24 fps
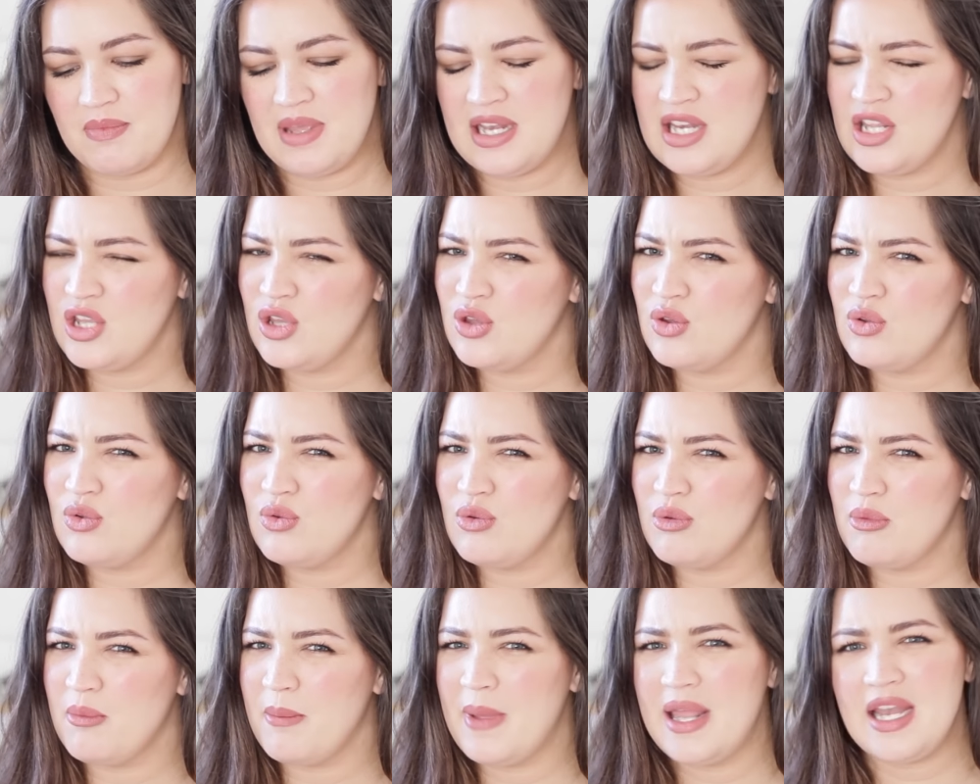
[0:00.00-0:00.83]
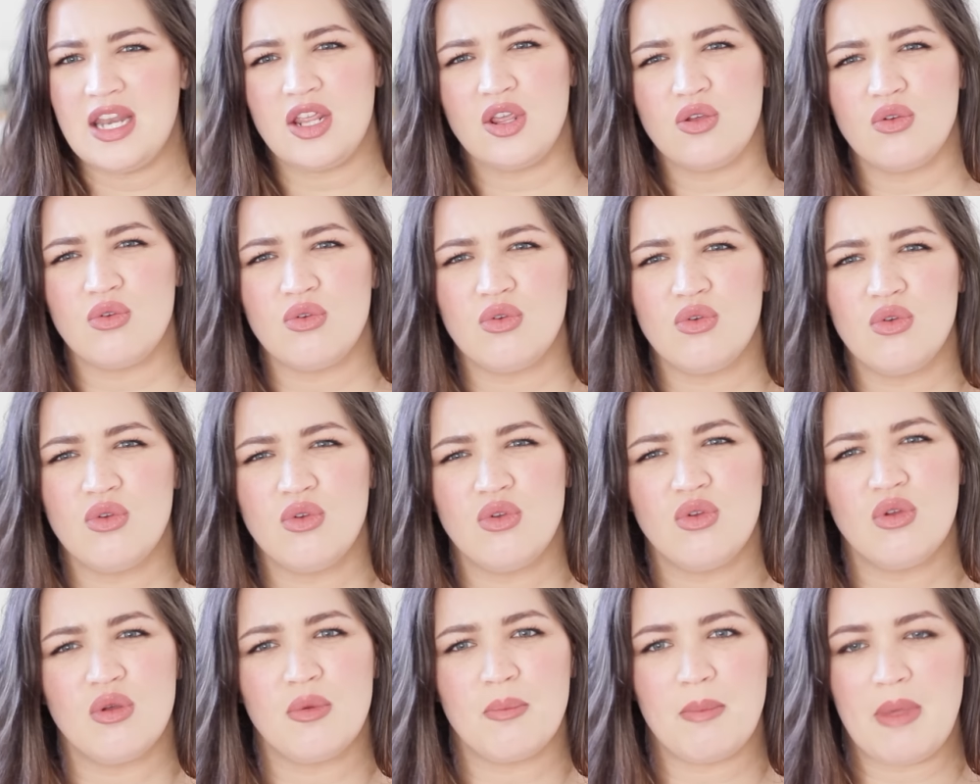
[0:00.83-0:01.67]
Midu?
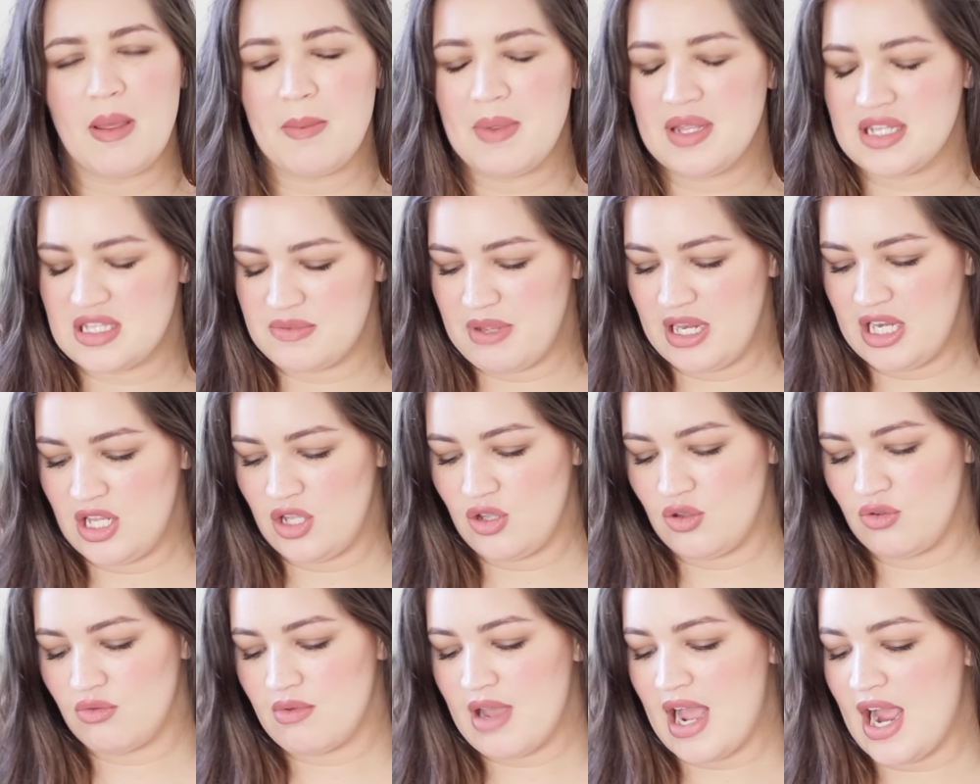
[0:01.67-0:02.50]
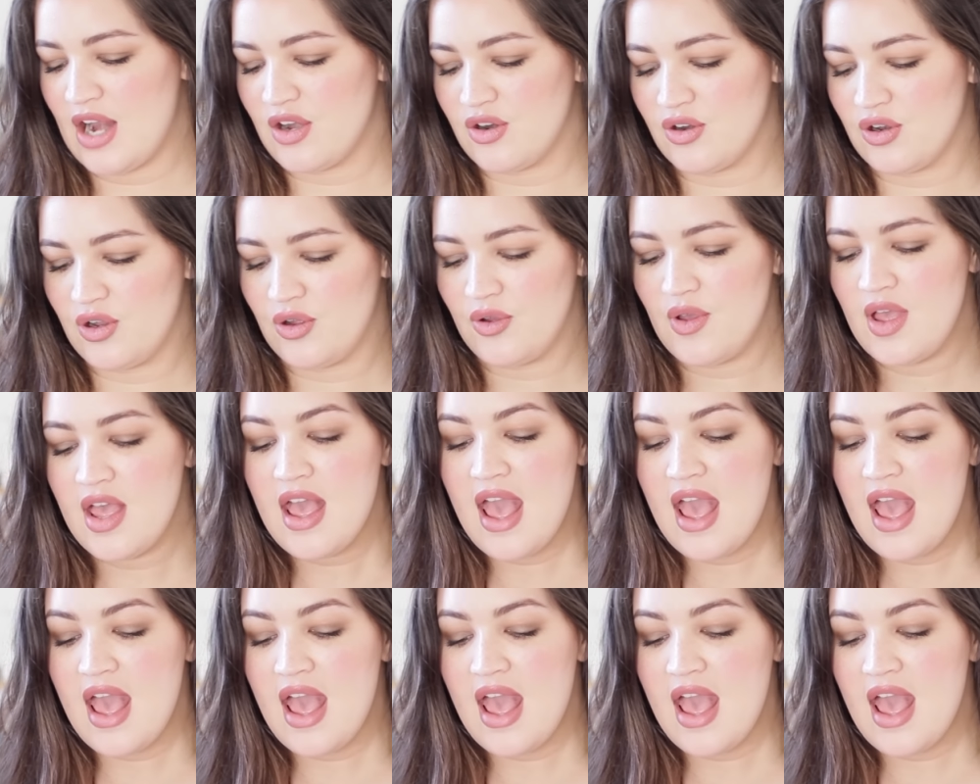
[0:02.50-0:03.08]
Maybe it's Midu. I don't know.